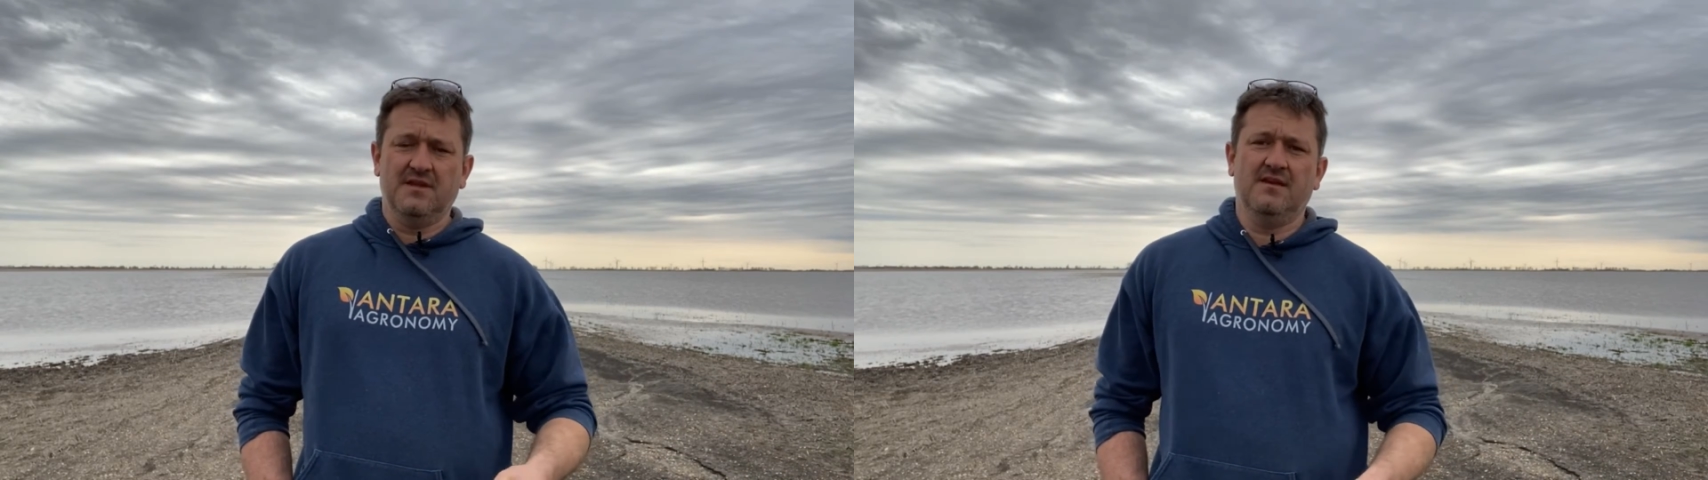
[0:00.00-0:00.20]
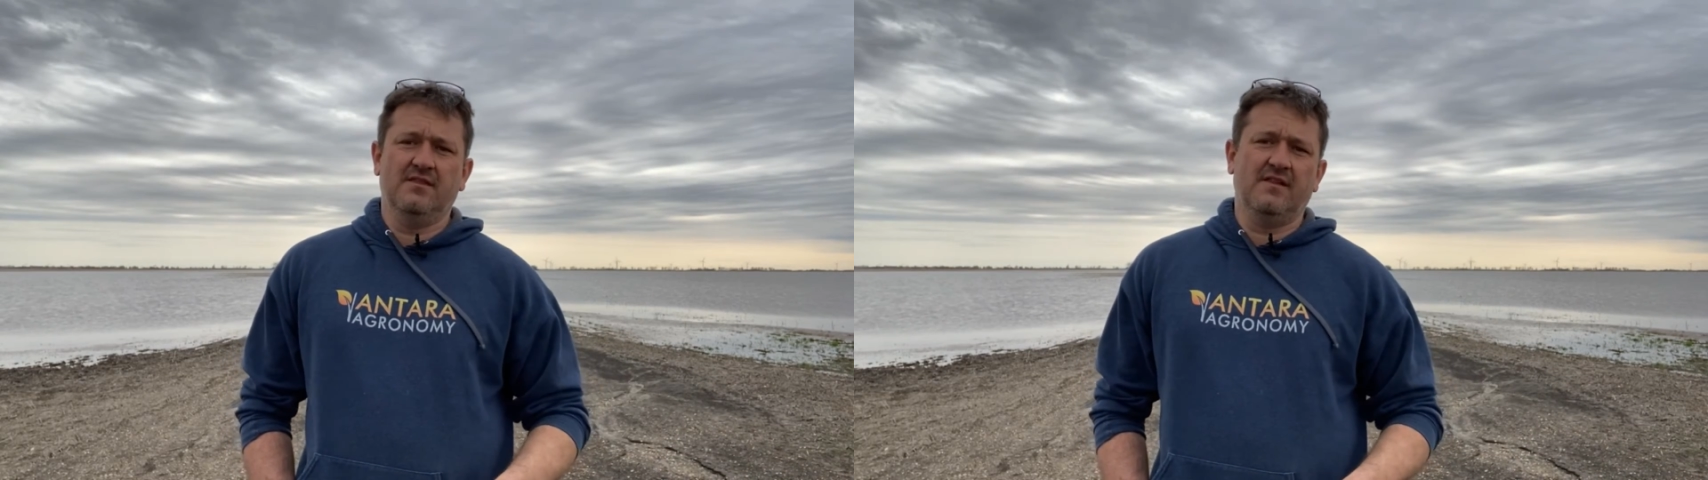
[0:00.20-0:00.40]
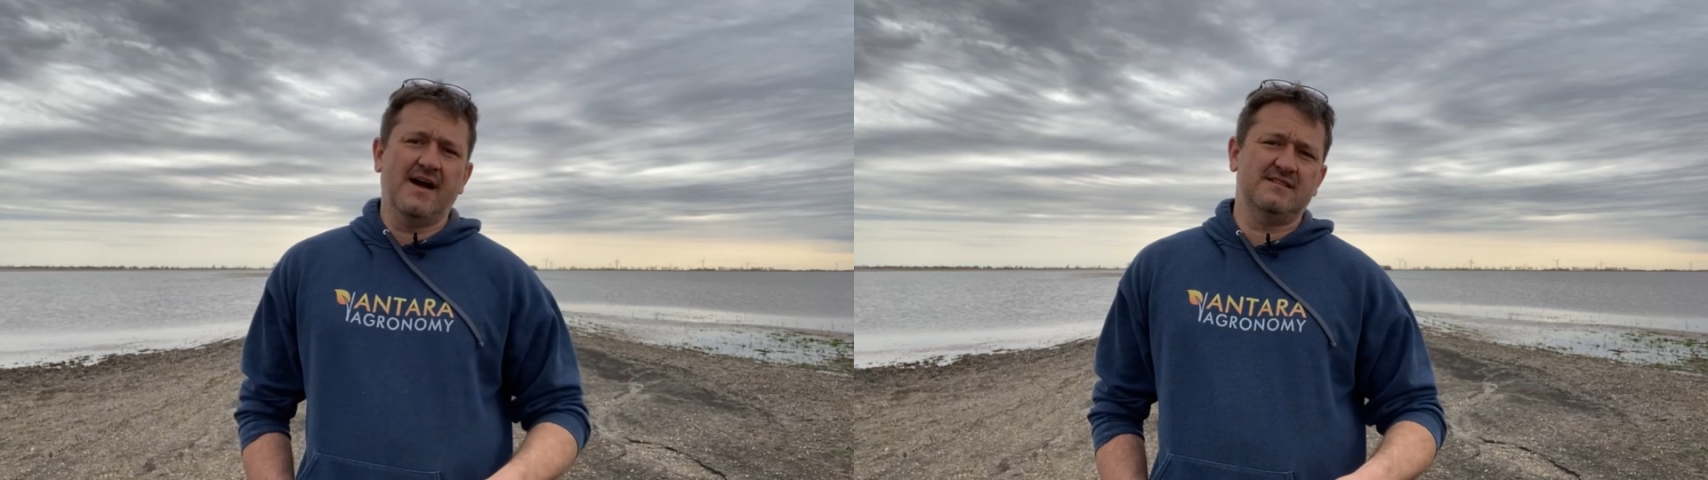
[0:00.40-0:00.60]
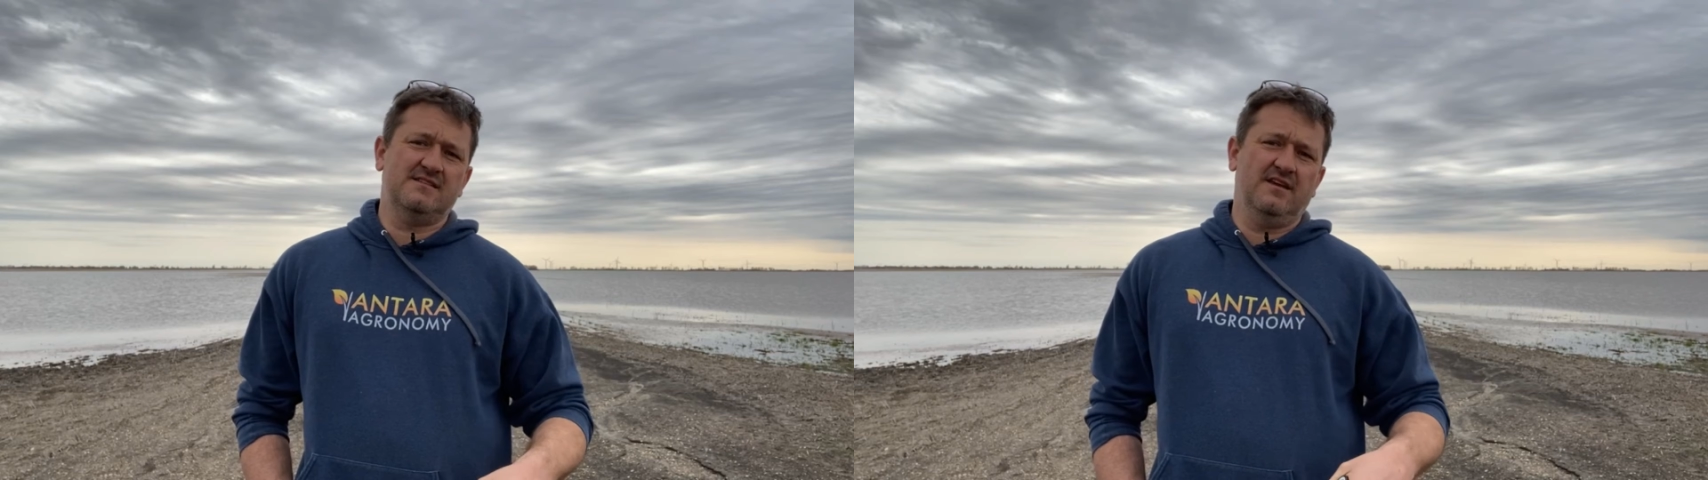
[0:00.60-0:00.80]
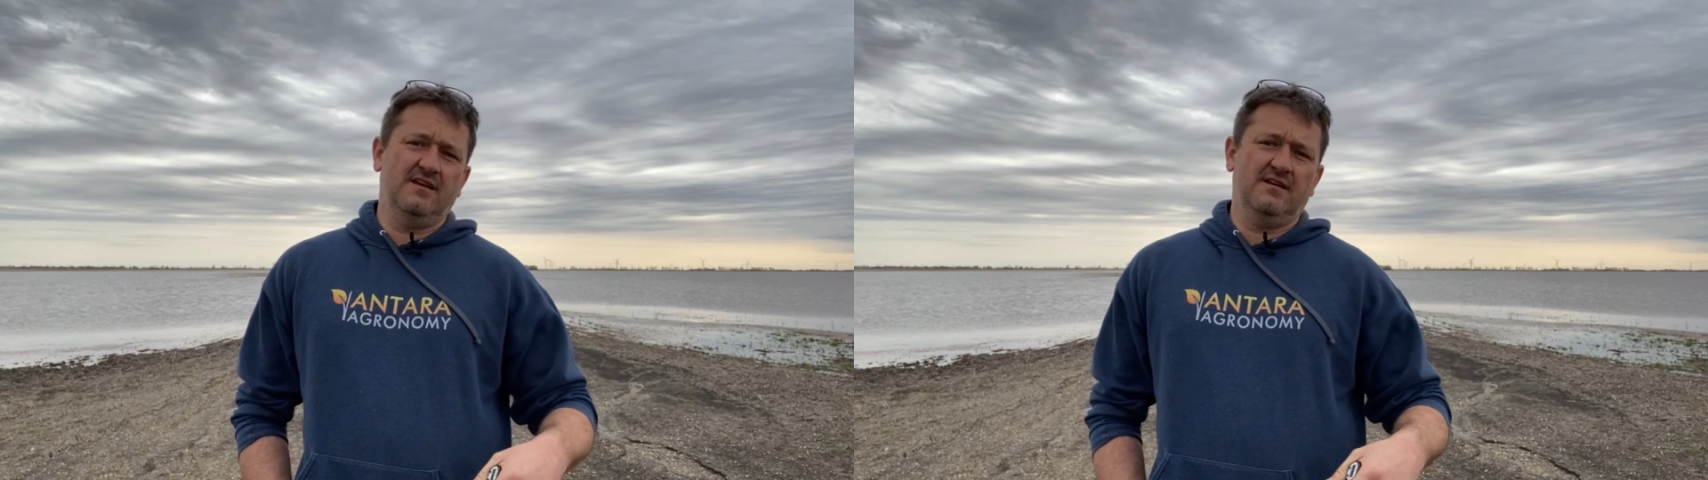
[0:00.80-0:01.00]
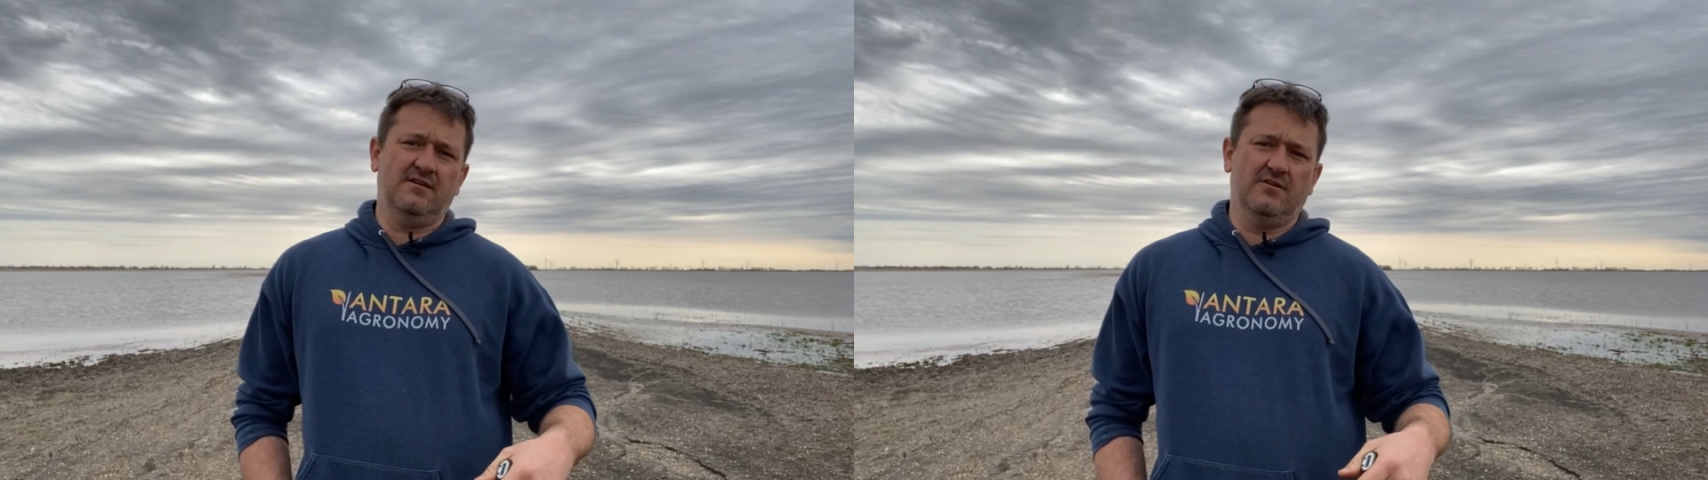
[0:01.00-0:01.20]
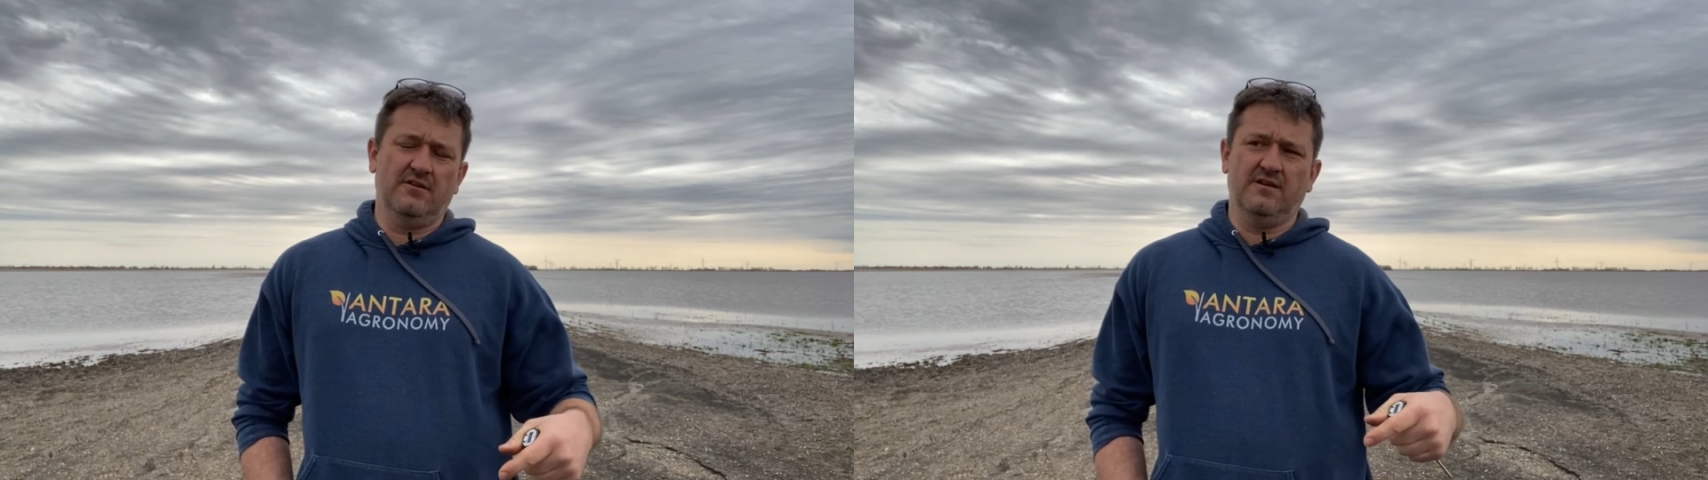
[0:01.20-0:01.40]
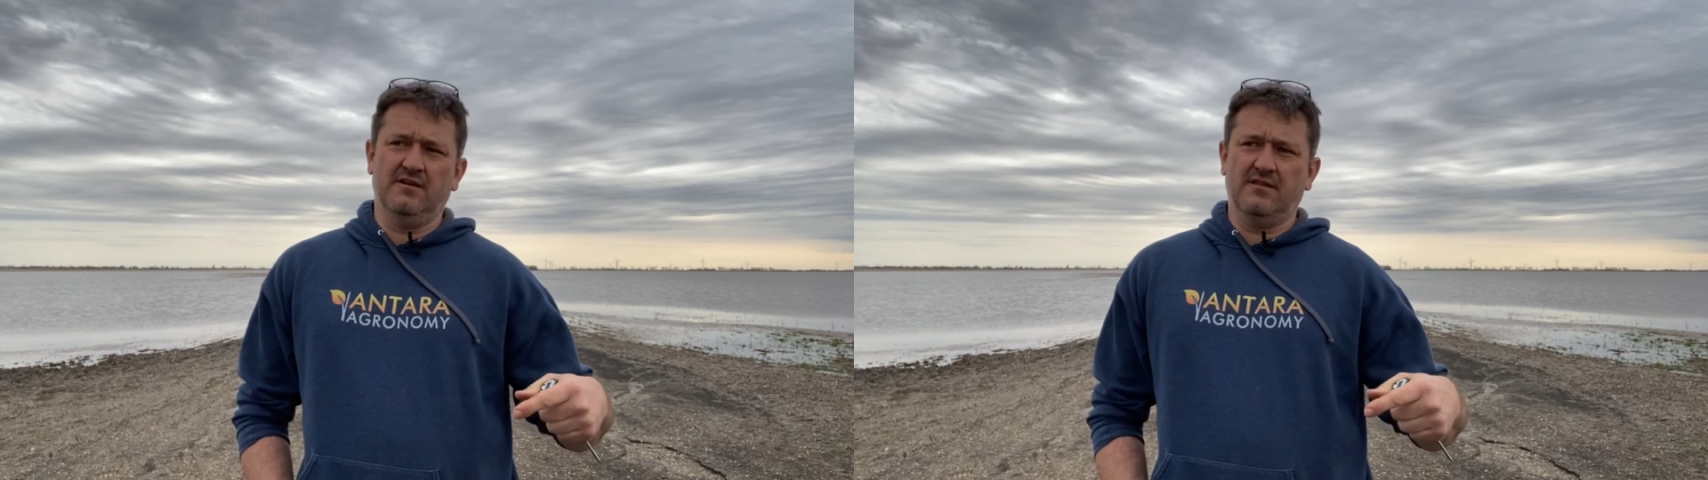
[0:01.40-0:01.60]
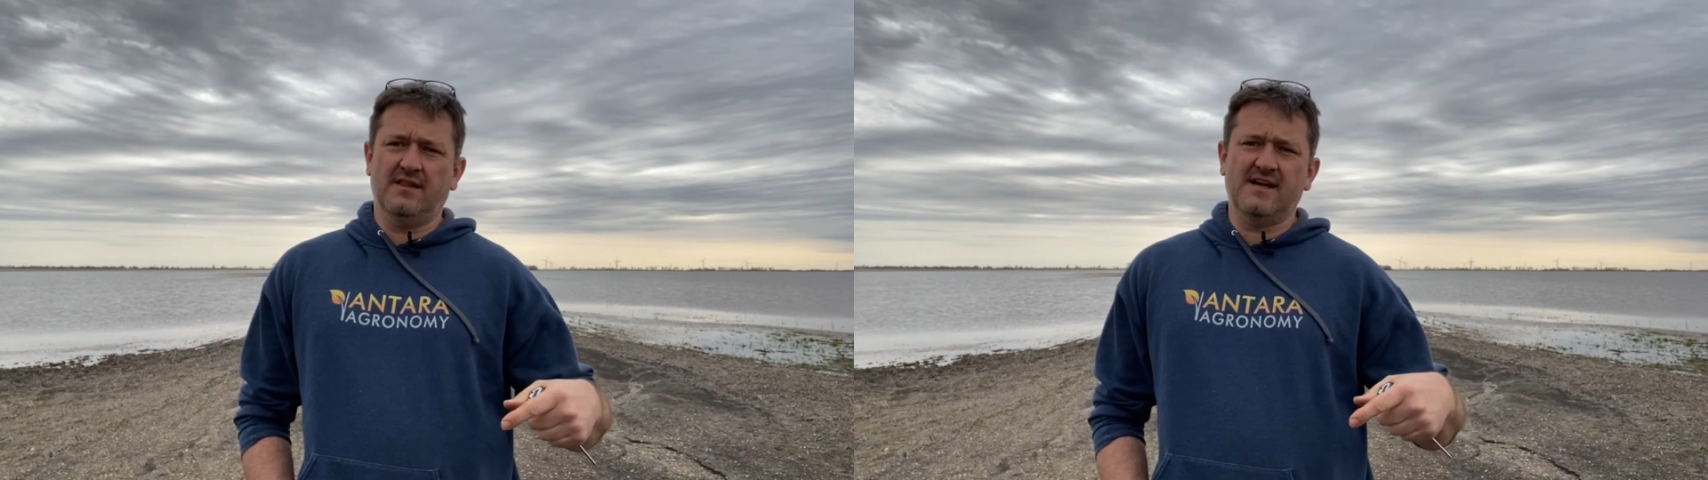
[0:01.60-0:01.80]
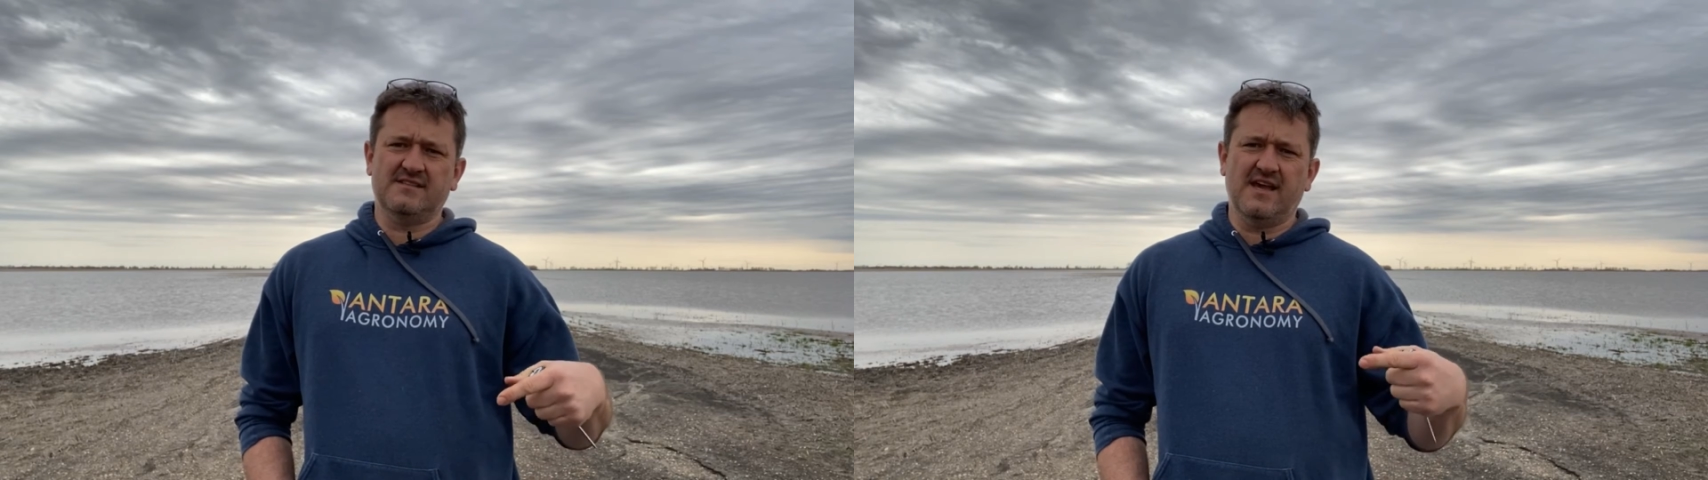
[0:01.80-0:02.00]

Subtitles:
And the last thing, or the last